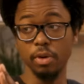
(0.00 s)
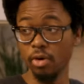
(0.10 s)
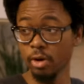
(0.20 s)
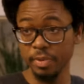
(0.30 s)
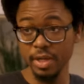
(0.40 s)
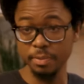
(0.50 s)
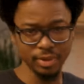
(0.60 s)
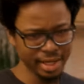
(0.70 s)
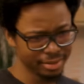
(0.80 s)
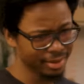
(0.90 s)
Poor people
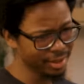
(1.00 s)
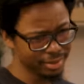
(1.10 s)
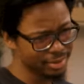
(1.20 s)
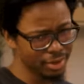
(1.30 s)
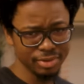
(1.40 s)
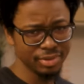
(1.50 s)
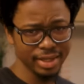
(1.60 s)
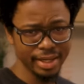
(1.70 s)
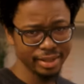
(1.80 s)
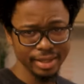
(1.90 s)
like just don't even
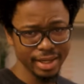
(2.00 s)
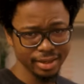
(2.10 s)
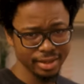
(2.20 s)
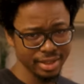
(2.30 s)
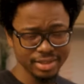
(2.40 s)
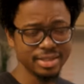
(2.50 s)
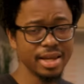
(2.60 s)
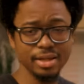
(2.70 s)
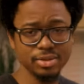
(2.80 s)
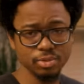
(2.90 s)
like they they
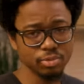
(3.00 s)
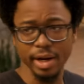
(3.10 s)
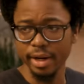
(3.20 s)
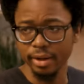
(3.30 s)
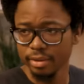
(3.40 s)
steaks rare.